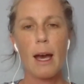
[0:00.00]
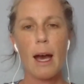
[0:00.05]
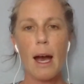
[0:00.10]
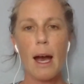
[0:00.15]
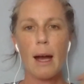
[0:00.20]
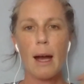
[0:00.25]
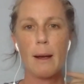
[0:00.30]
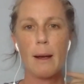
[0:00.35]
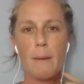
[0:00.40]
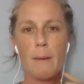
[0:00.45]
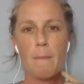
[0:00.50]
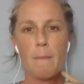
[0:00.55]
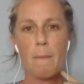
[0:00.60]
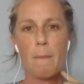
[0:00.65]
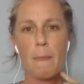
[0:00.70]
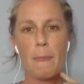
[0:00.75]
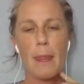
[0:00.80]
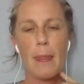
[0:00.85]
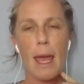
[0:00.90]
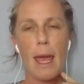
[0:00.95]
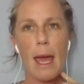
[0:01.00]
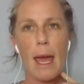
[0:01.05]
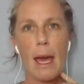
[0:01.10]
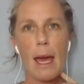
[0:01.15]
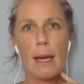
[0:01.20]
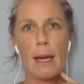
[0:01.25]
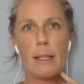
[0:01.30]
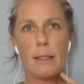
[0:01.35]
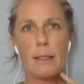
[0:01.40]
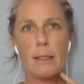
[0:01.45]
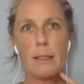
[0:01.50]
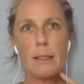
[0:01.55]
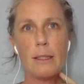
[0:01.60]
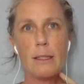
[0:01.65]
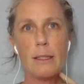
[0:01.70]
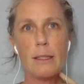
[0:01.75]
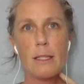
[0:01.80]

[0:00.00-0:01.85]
And